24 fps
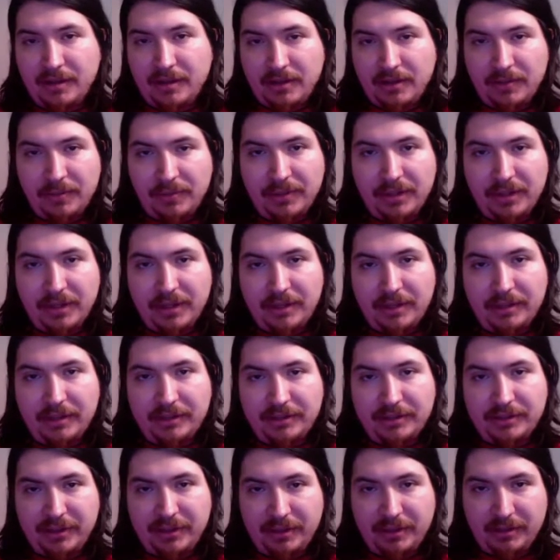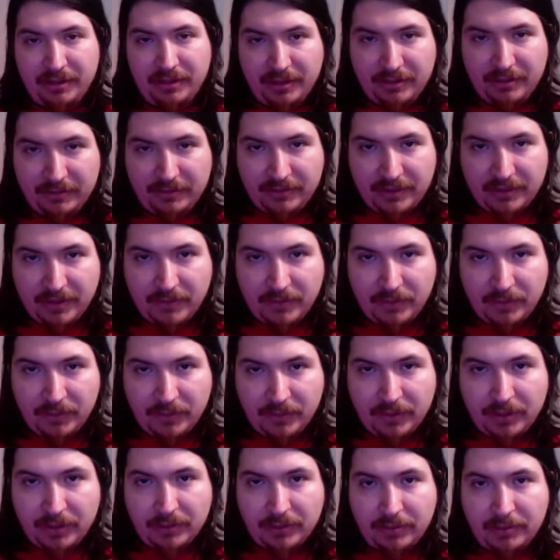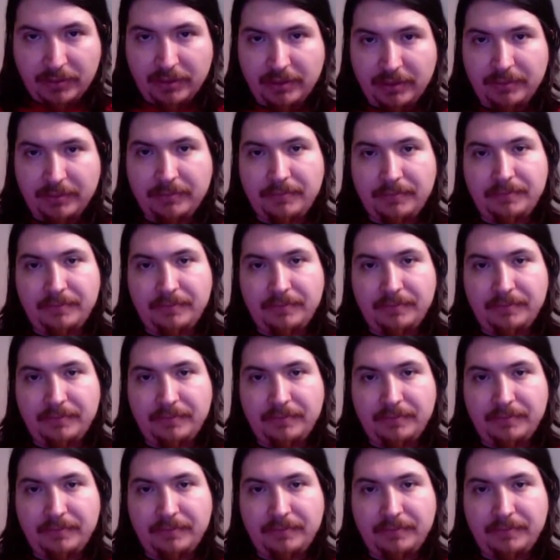applied and shared and given everywhere equally.